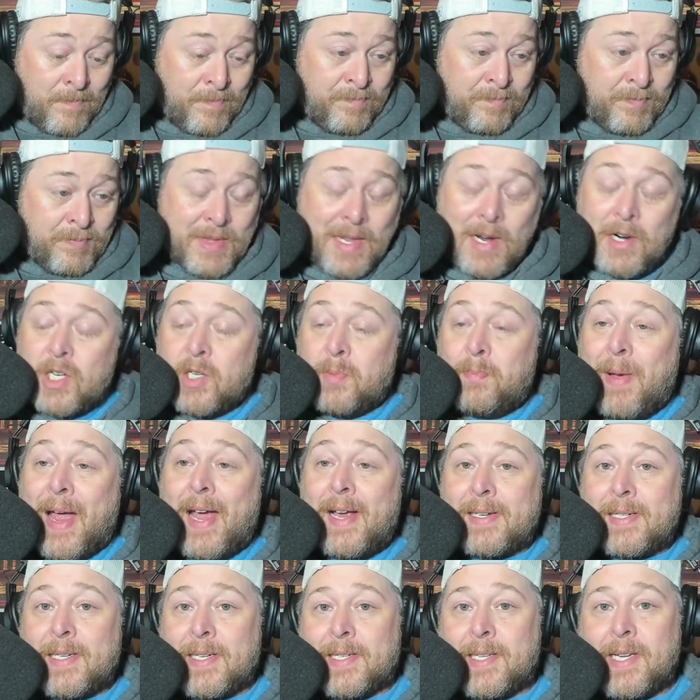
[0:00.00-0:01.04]
there's
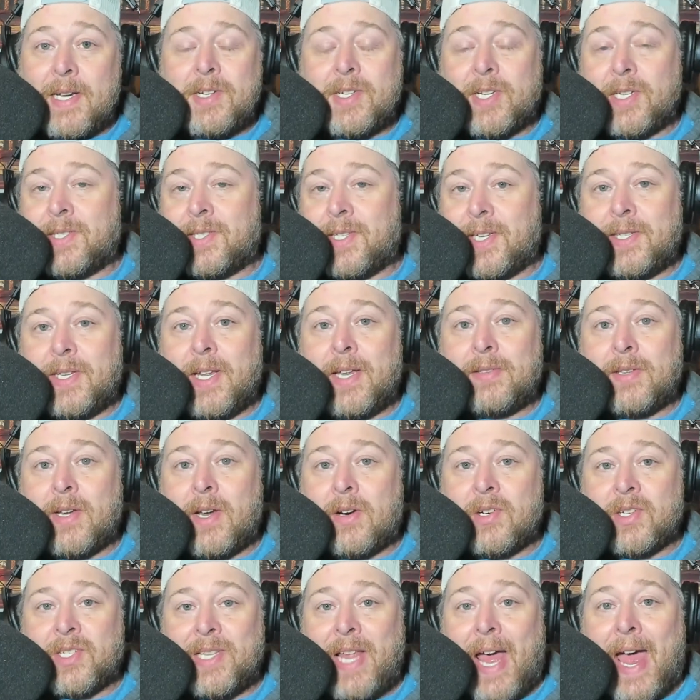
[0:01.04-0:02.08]
bad decisions, and then
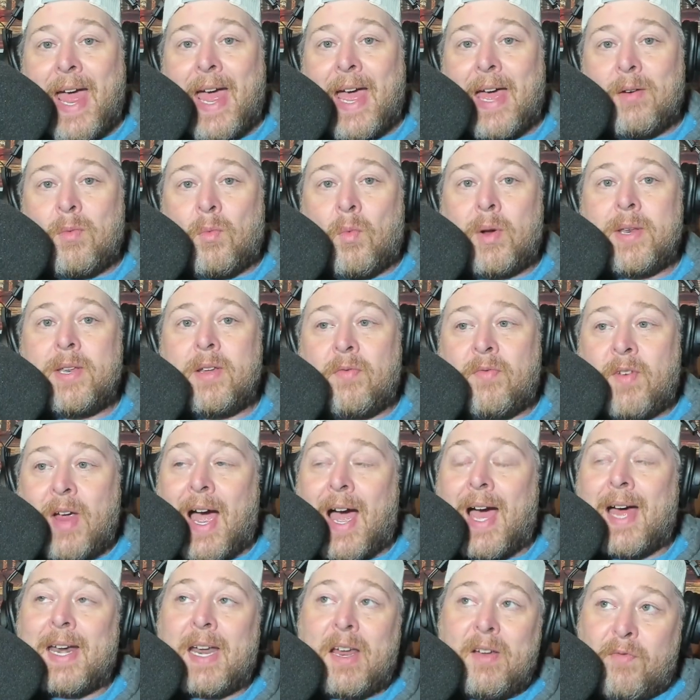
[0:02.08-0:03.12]
there's that when you've
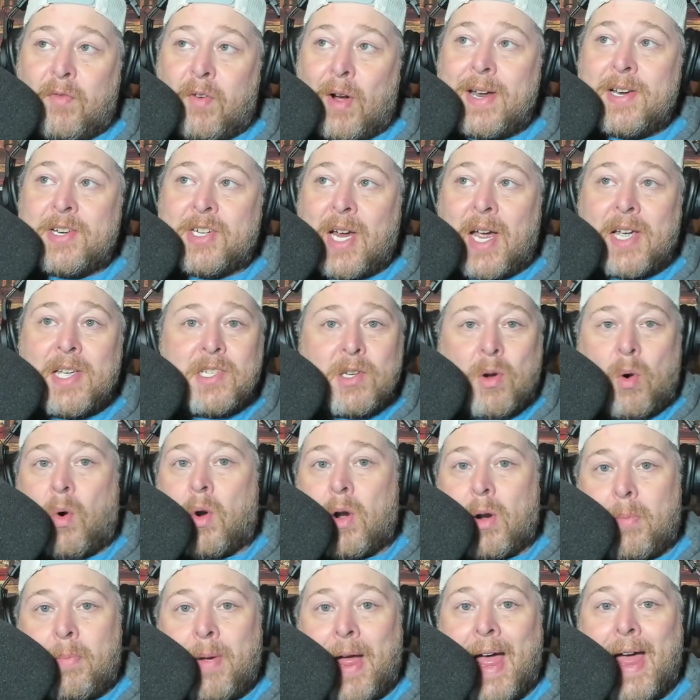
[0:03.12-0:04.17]
got a franchise
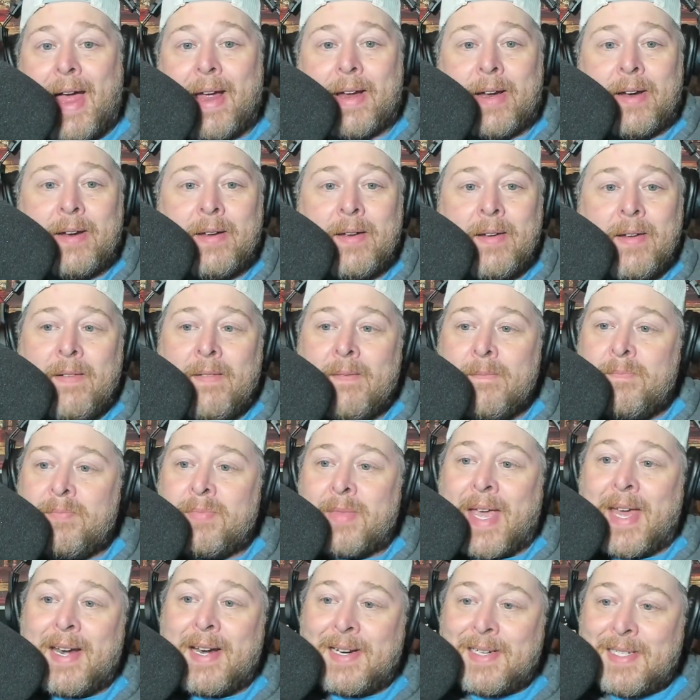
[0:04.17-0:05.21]
quarterback
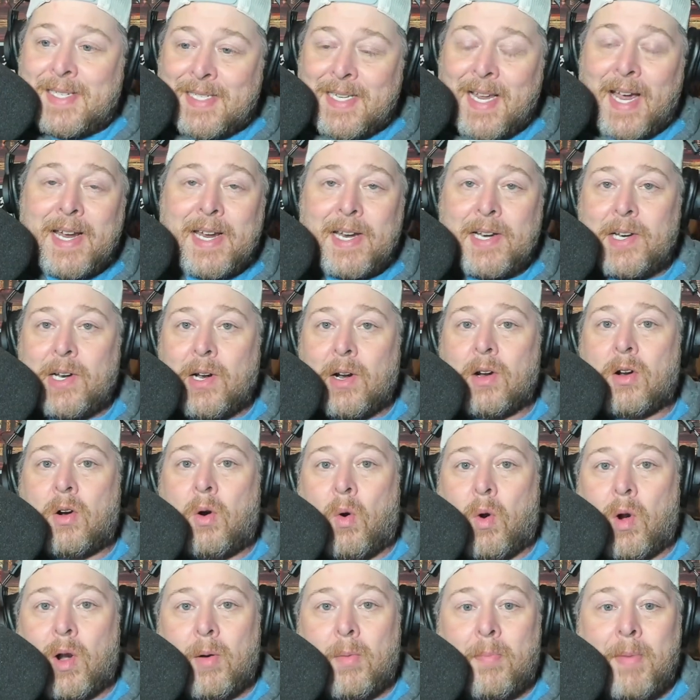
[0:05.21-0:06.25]
and a second-year
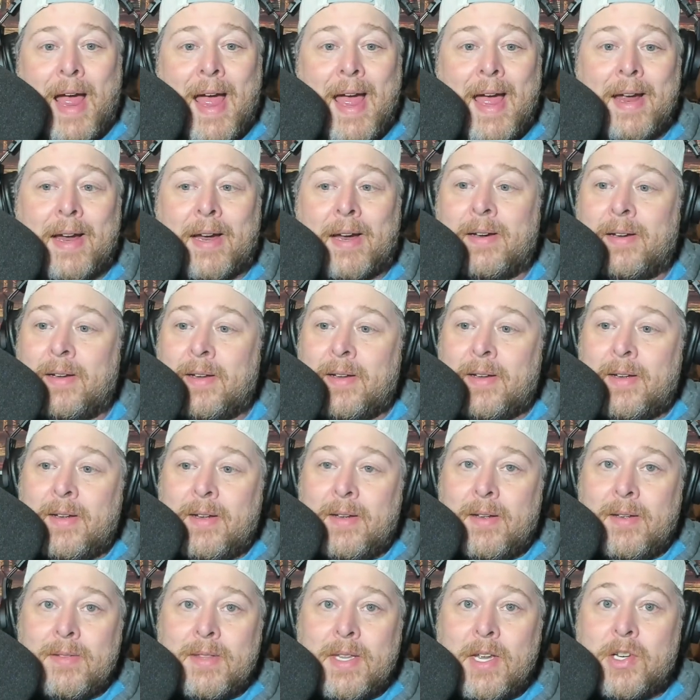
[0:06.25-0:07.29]
quarterback
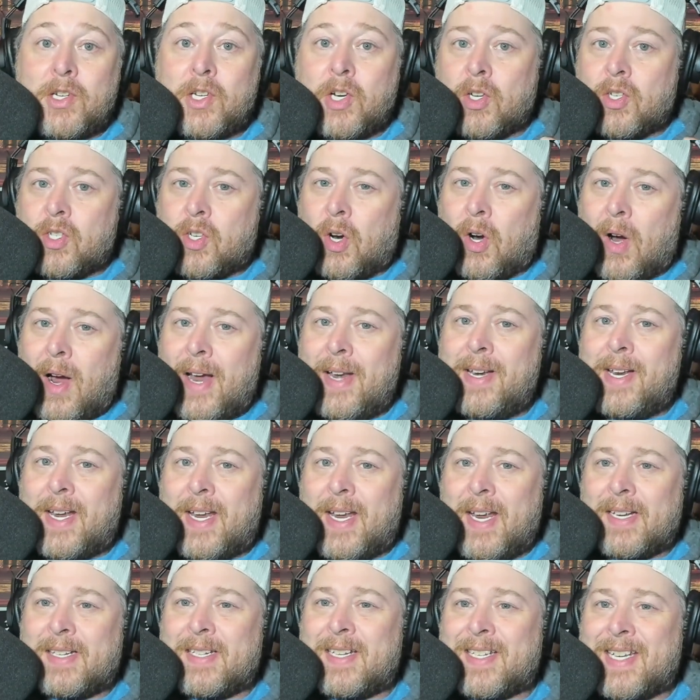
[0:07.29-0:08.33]
that you're trying to
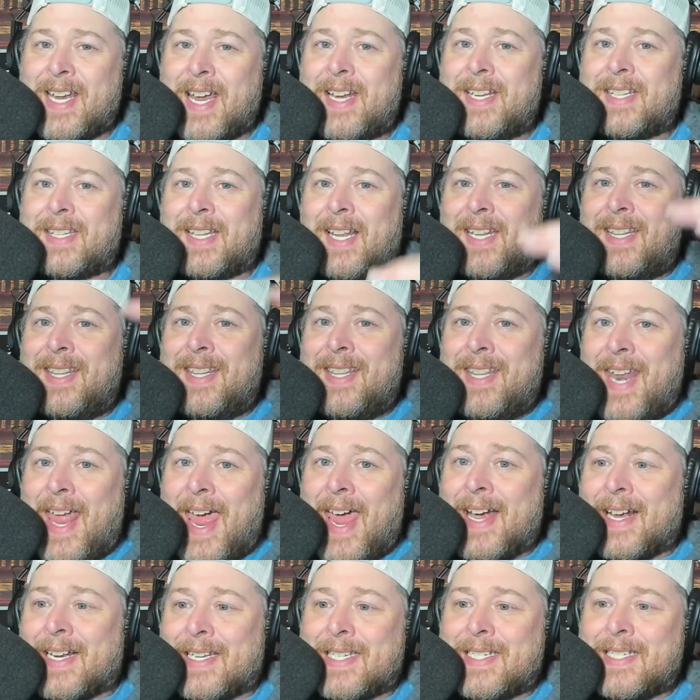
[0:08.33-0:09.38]
get to take the
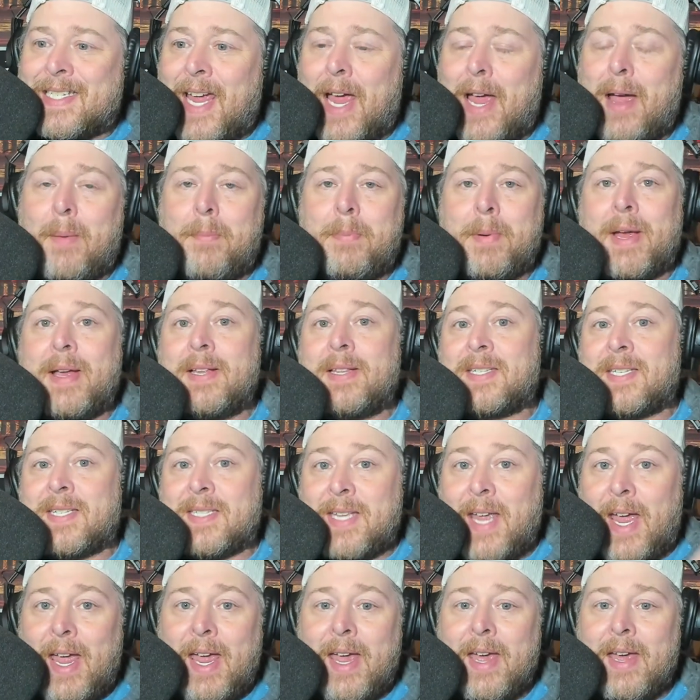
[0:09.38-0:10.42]
next step.
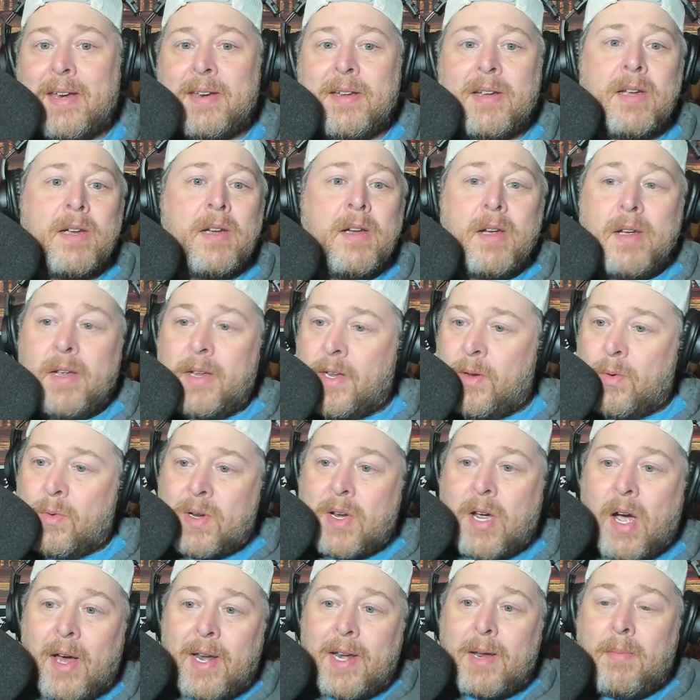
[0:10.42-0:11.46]
Instead, you
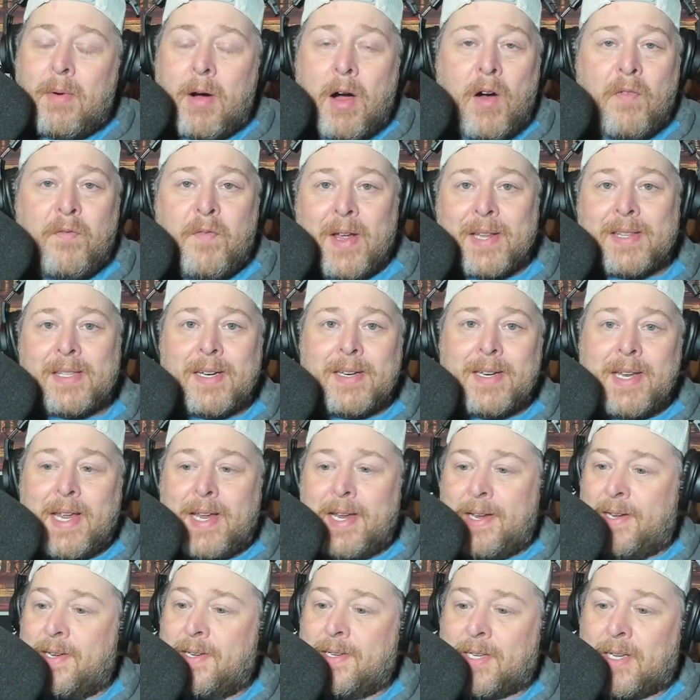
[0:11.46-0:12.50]
cut him off at the
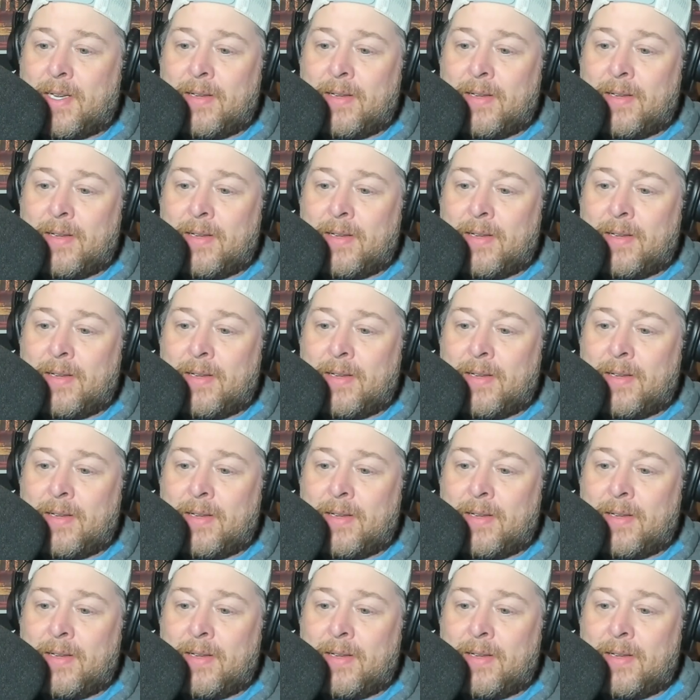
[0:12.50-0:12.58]
knees.